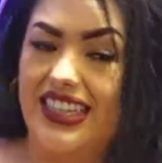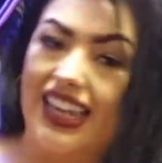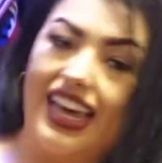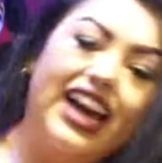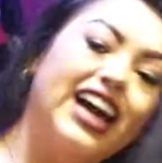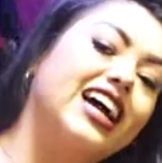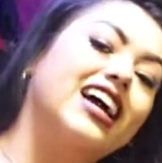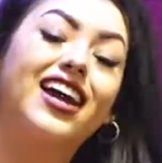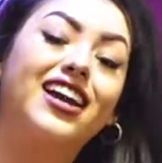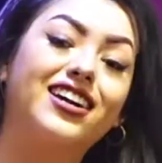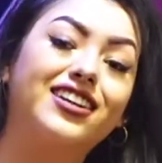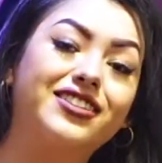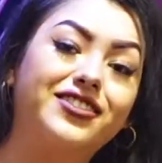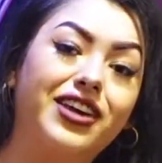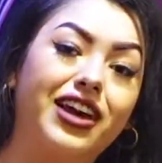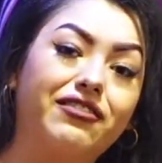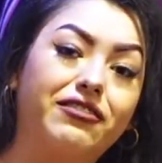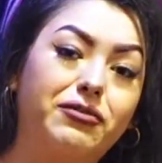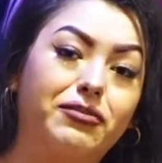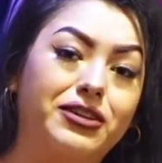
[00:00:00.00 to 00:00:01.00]
that. I also
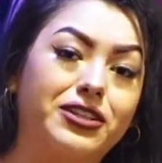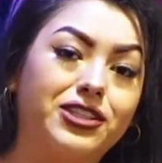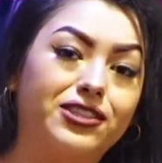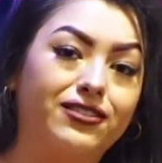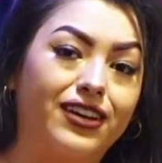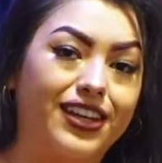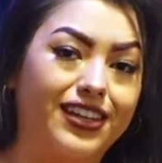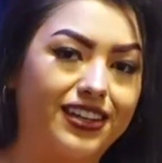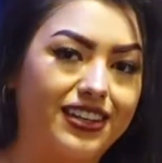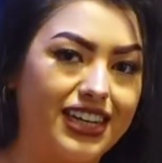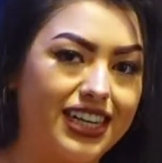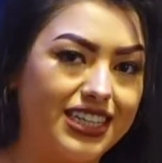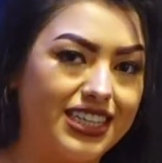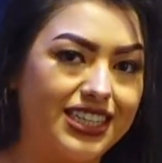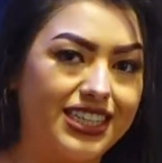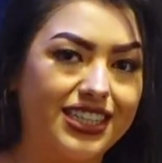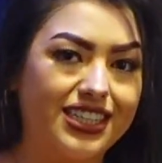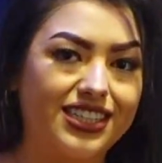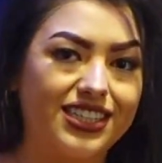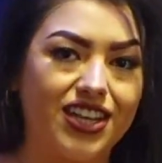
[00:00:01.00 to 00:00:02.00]
have a bunch of other
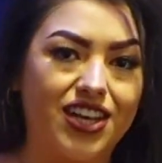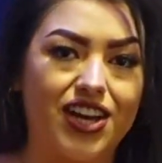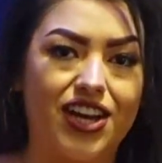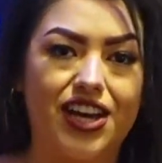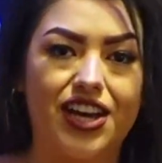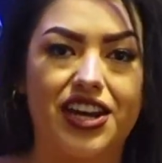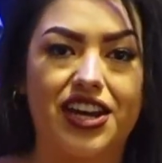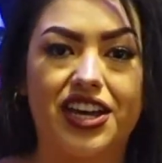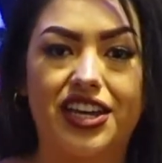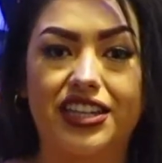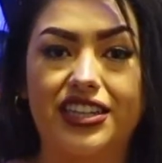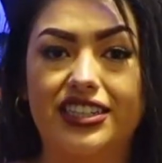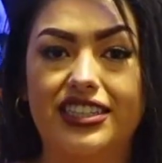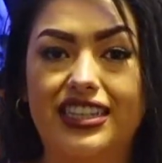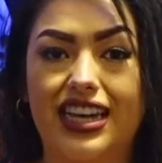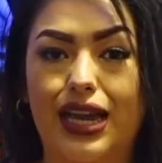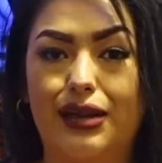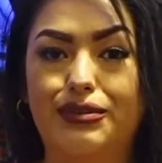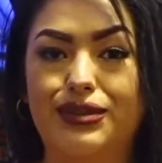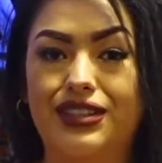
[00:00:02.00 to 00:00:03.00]
ideas on other
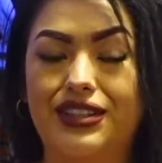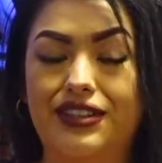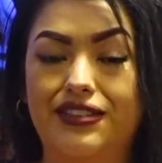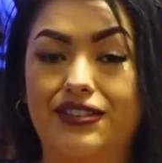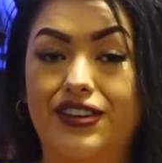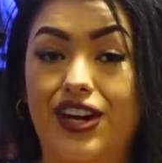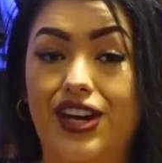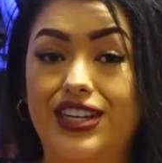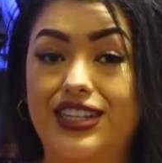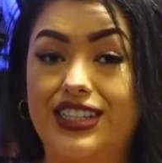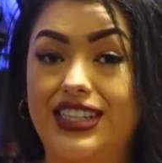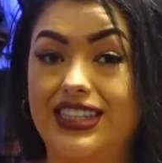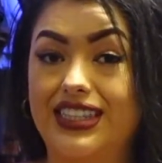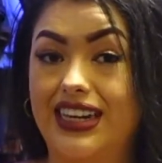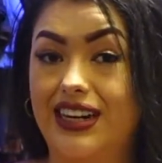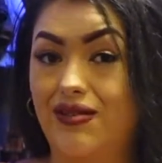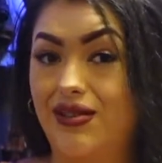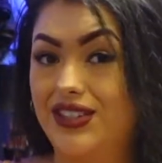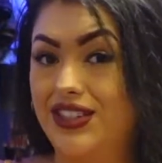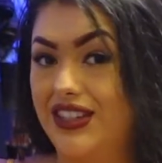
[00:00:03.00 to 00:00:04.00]
types of content
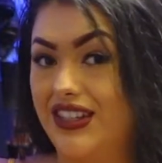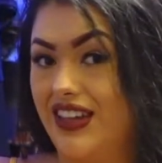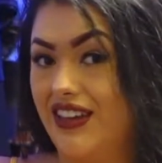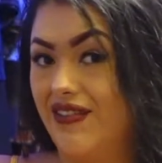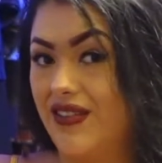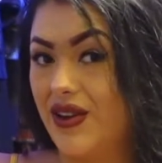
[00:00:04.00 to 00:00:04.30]
that I want to give